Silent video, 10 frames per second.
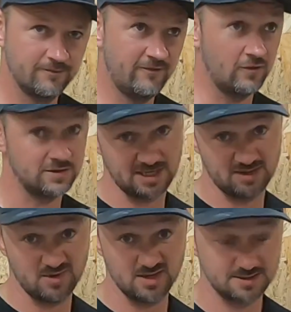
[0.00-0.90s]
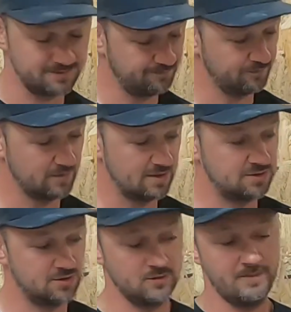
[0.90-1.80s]
40 centimetres,
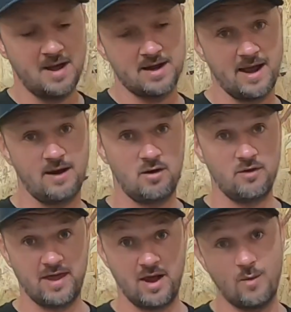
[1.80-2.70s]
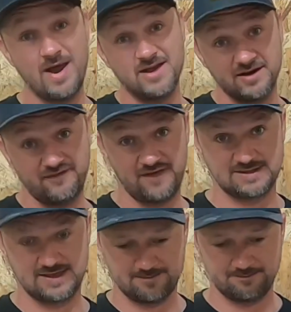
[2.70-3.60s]
to mark out on there where you're going to
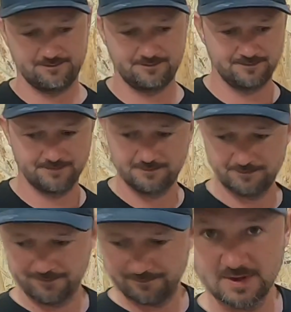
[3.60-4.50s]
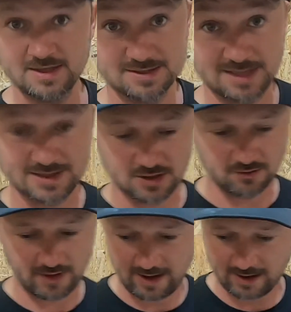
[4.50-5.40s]
fix it. So let's
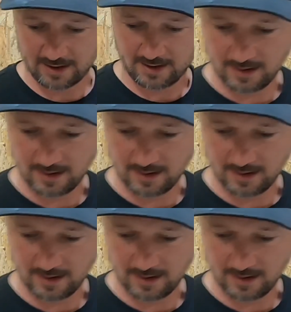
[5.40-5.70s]
do that.